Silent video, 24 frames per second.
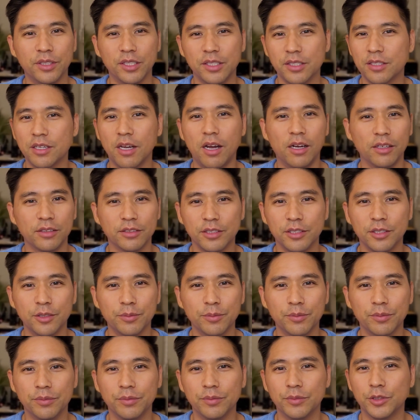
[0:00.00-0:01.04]
and talk to
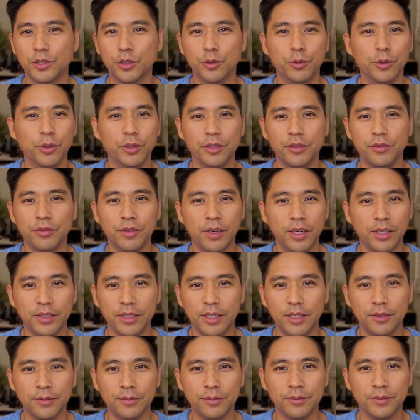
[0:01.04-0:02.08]
him to really find
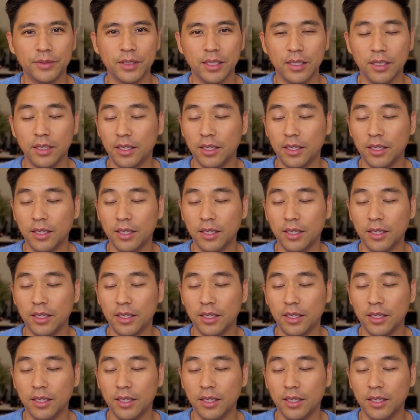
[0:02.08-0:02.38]
out.